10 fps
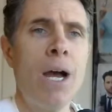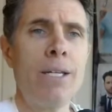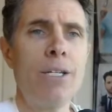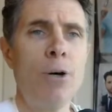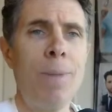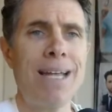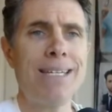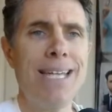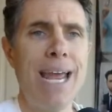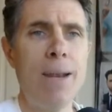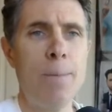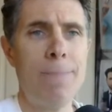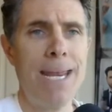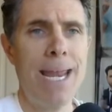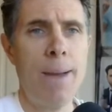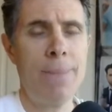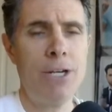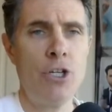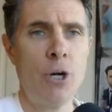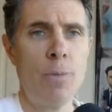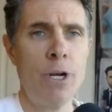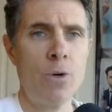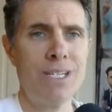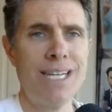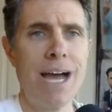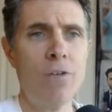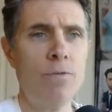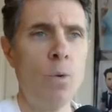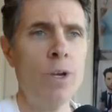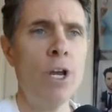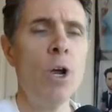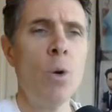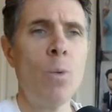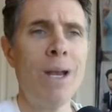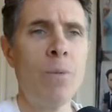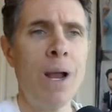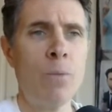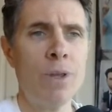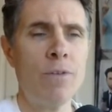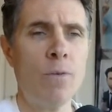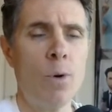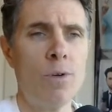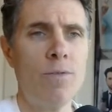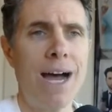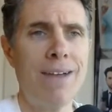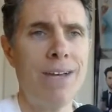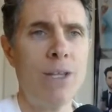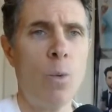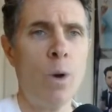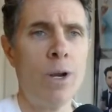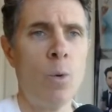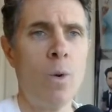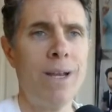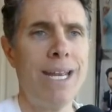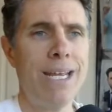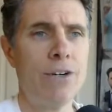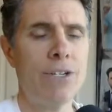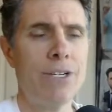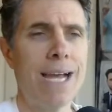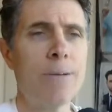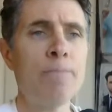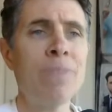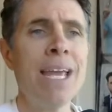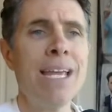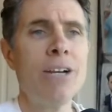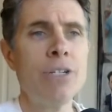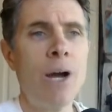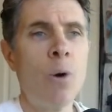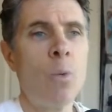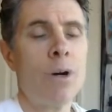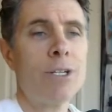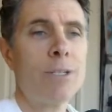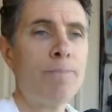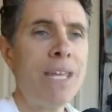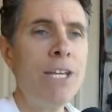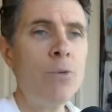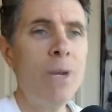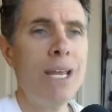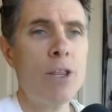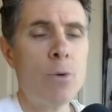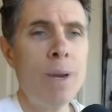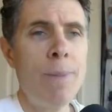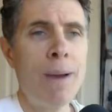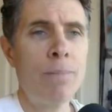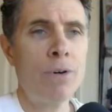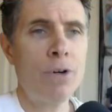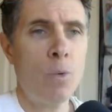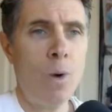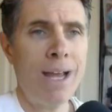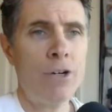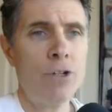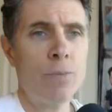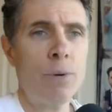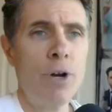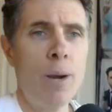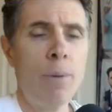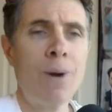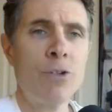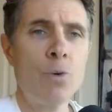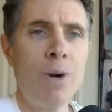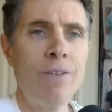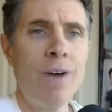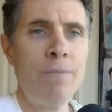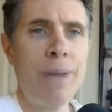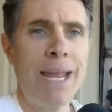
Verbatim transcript: until about 10 p.m. in Sherman Oaks, California, right around where the 405 and the 101 intersect. Here's how it works. Each week, three member writers put up around 25